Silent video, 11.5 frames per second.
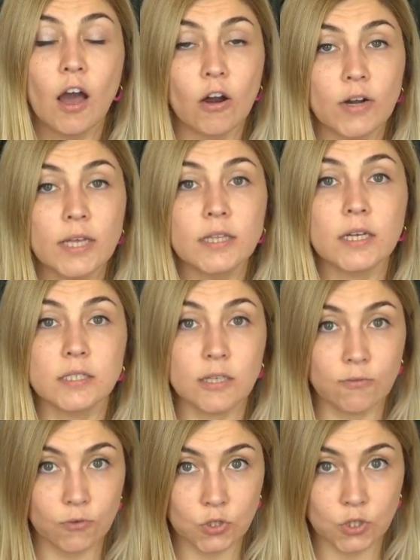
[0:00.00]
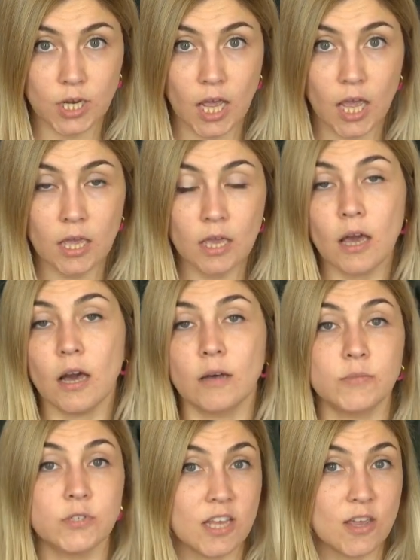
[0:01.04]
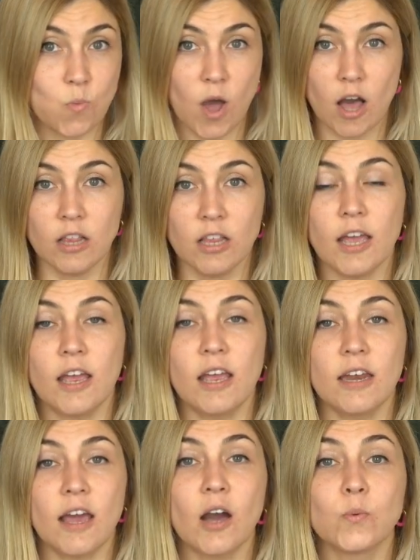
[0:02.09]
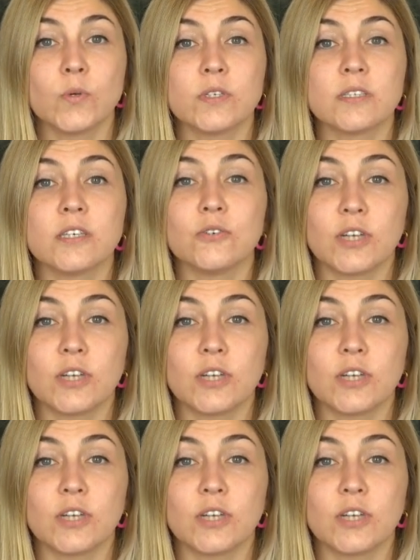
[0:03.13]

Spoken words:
All right, that is it for today. Stay well, and I will see you